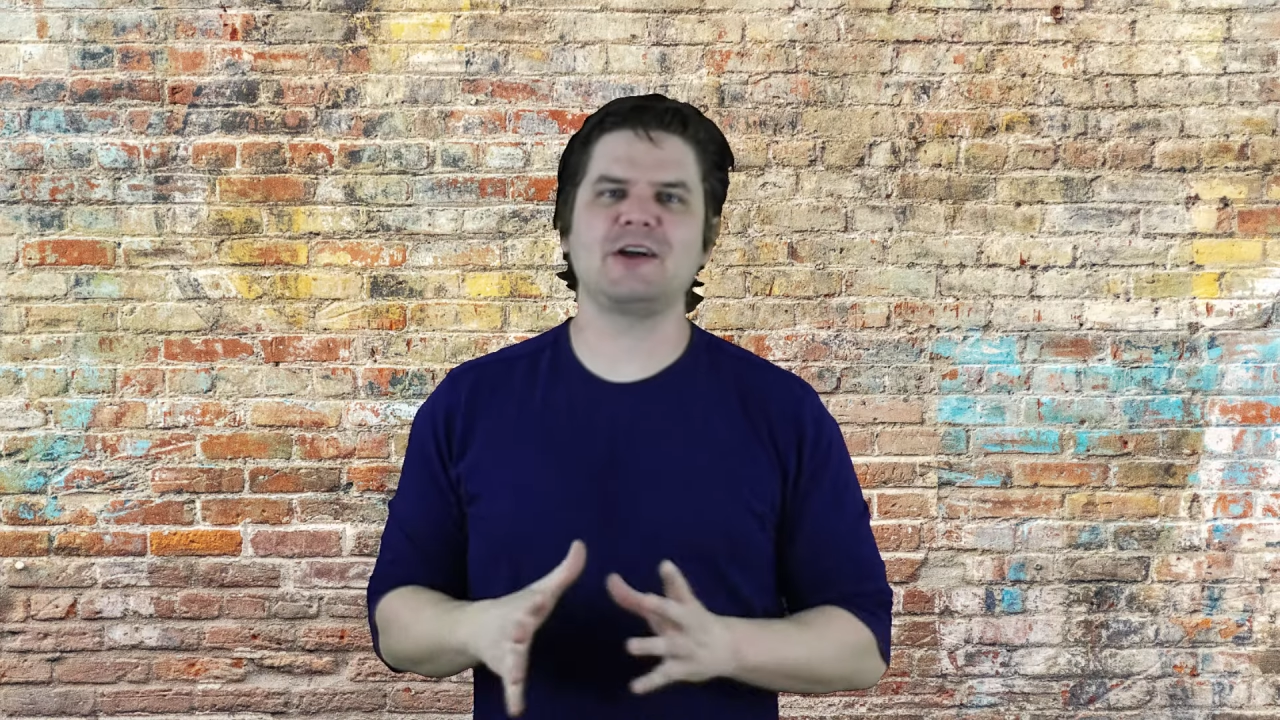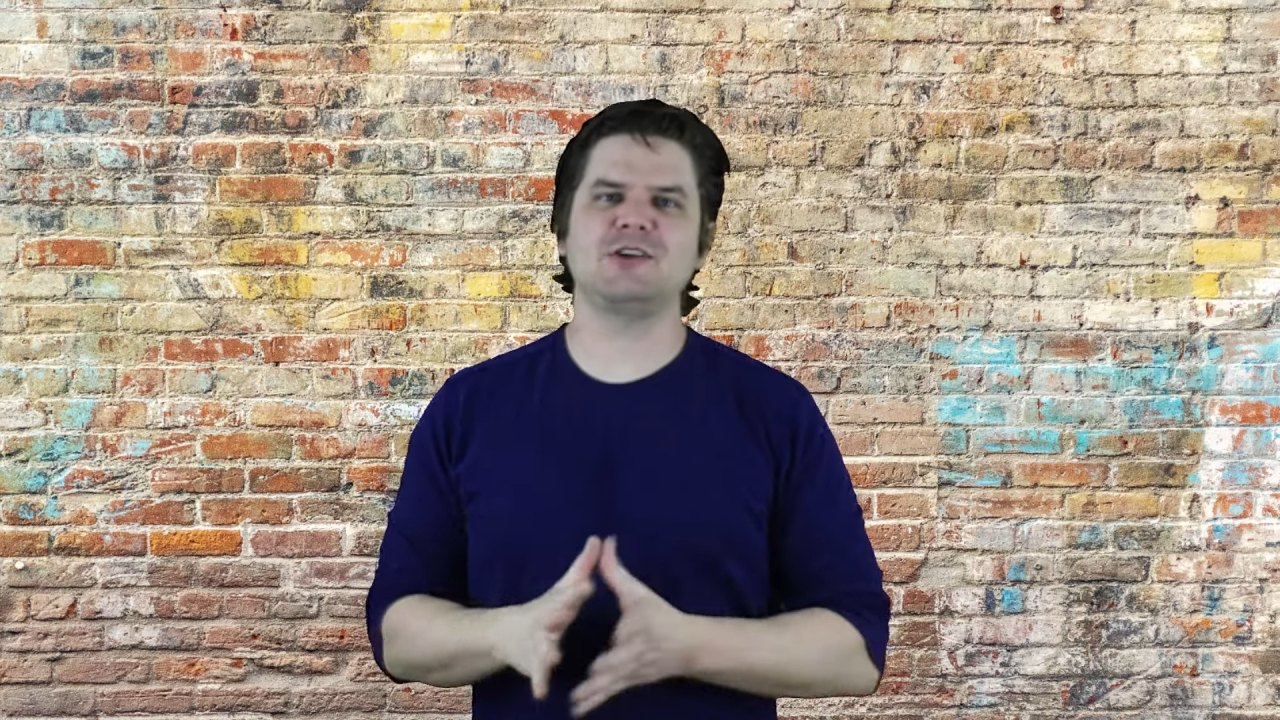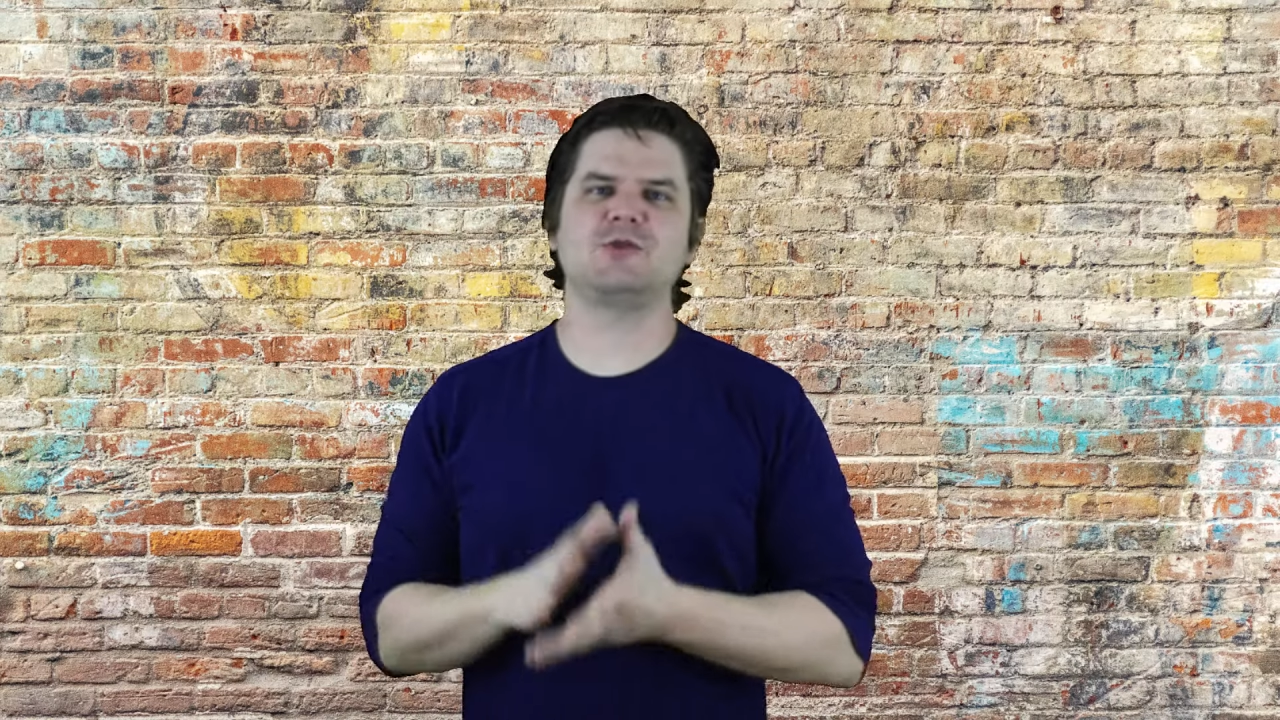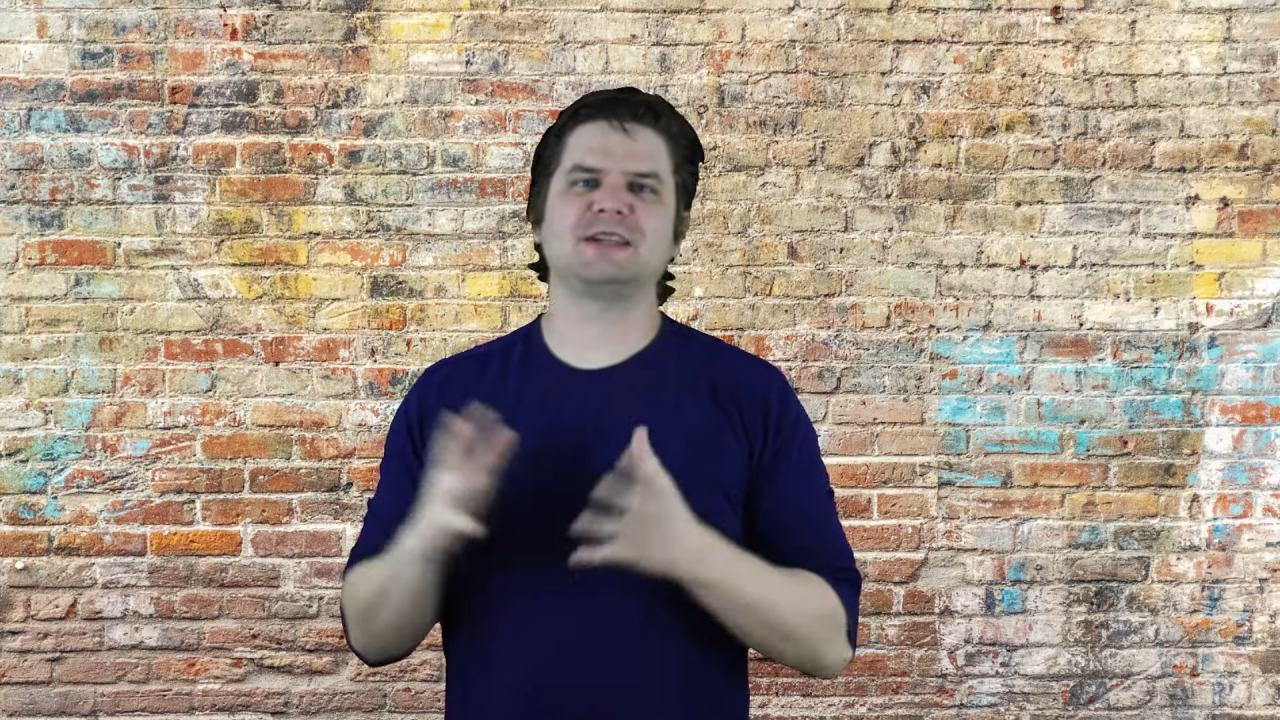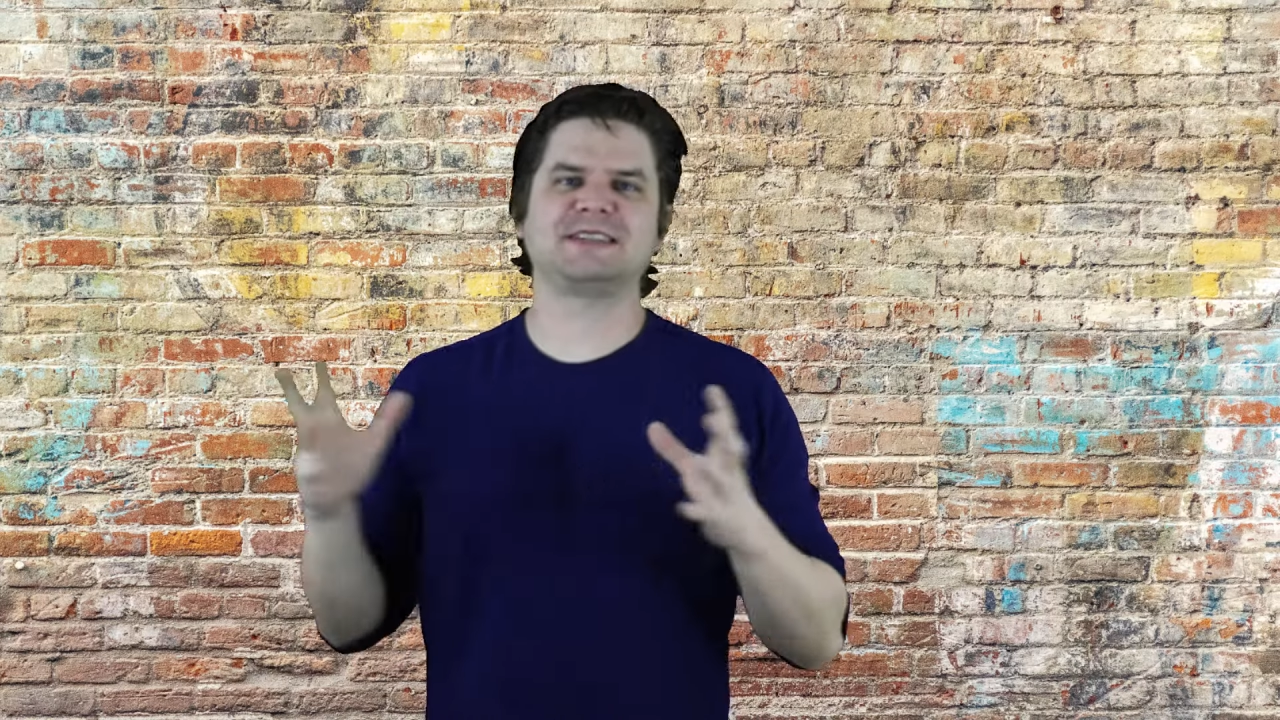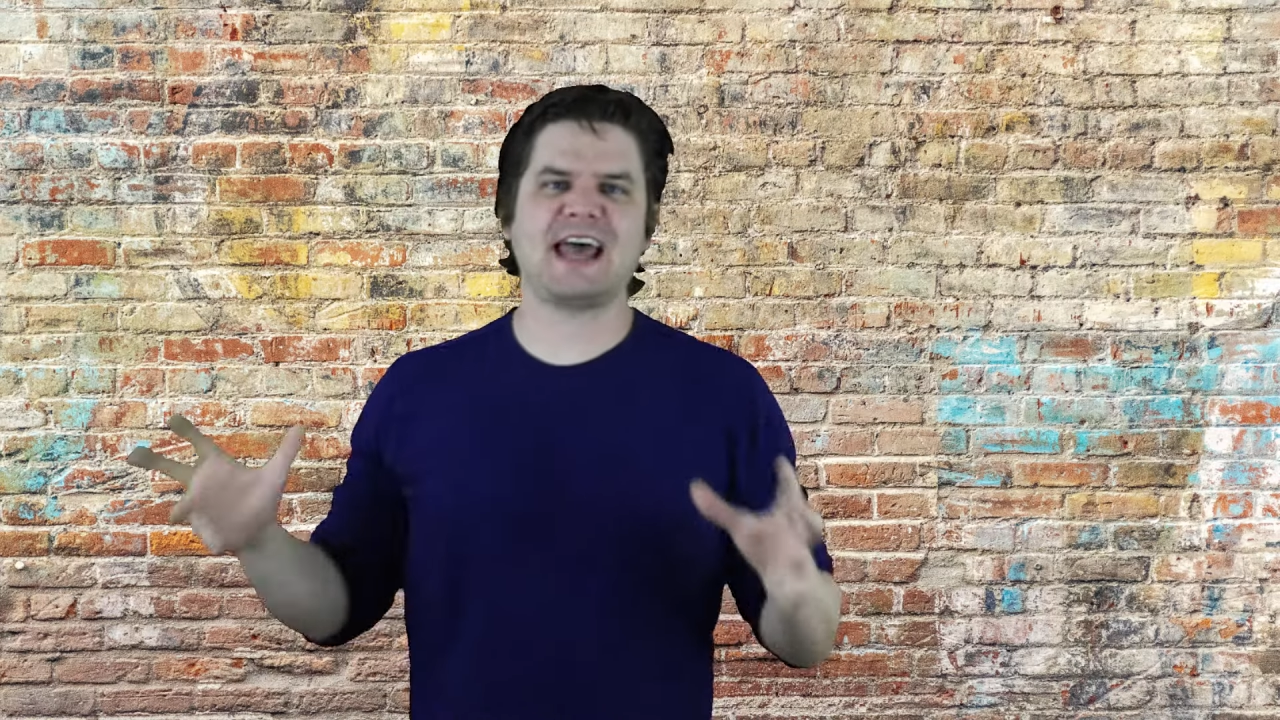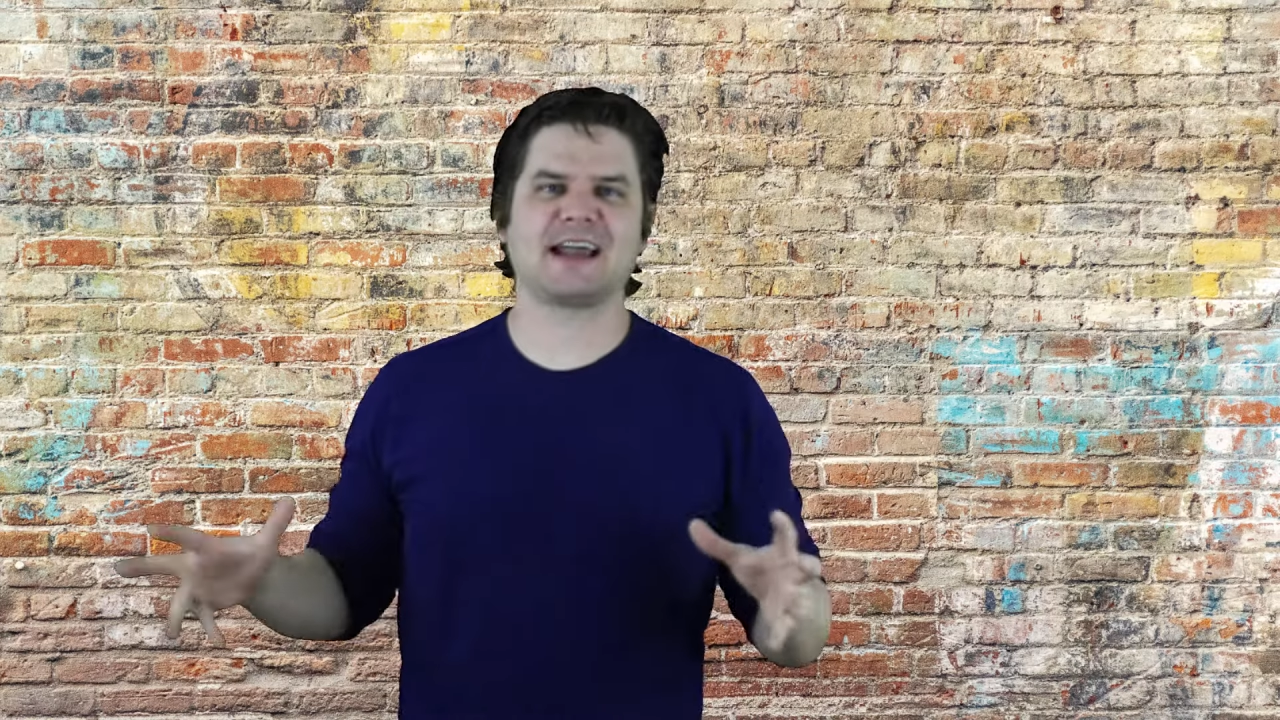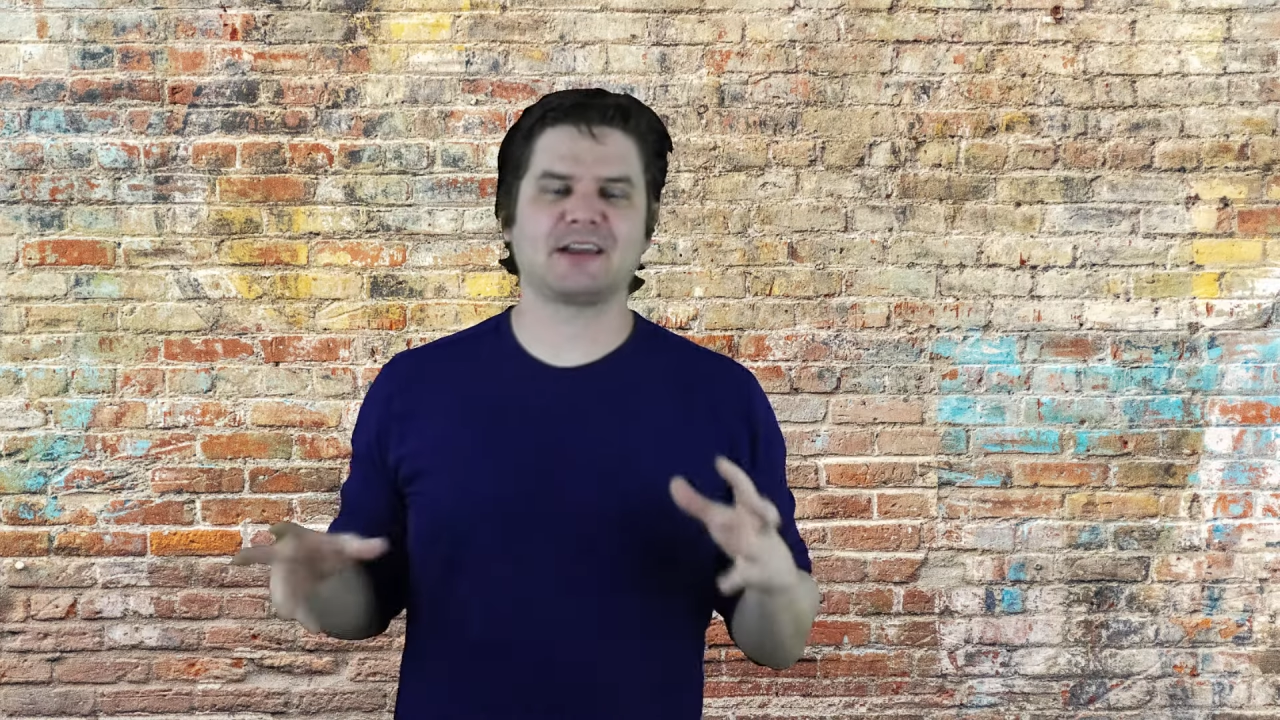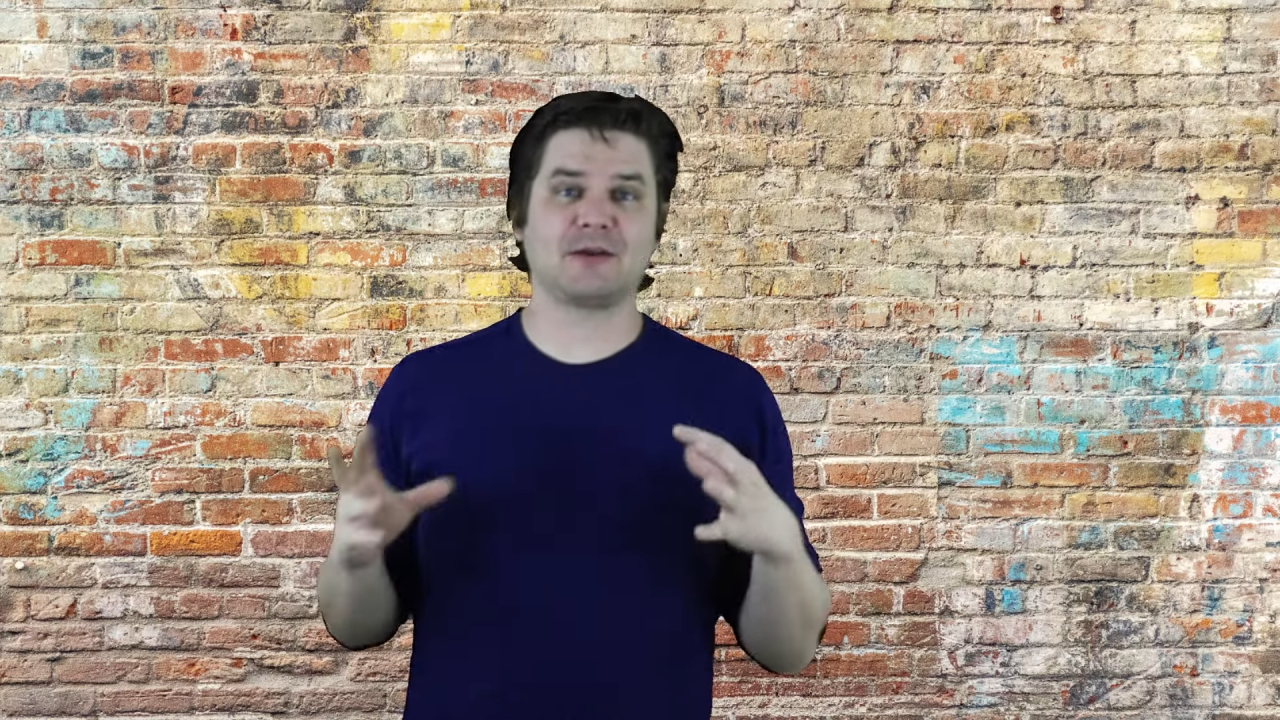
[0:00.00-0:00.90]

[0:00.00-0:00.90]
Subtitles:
you would attack